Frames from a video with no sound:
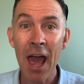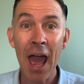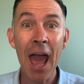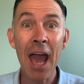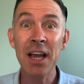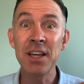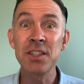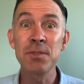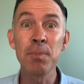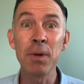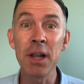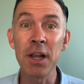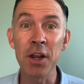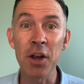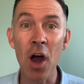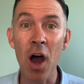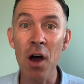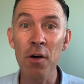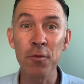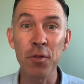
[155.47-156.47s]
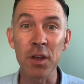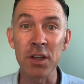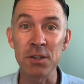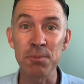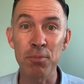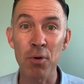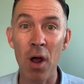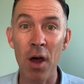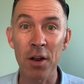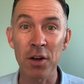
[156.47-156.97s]
X million of this
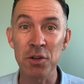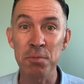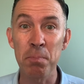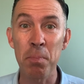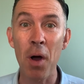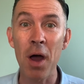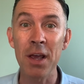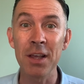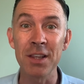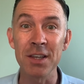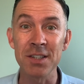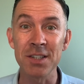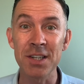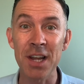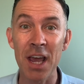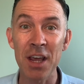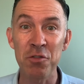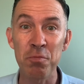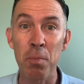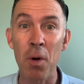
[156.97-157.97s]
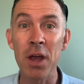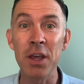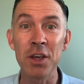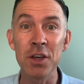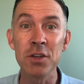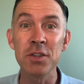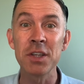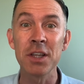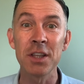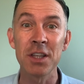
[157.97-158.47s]
product by this date by
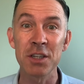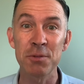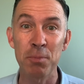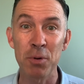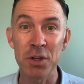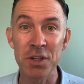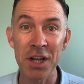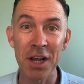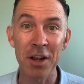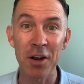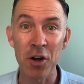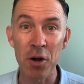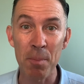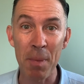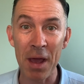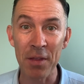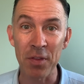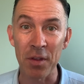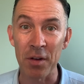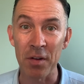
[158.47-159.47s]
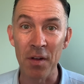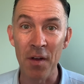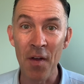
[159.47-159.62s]
using this particular method.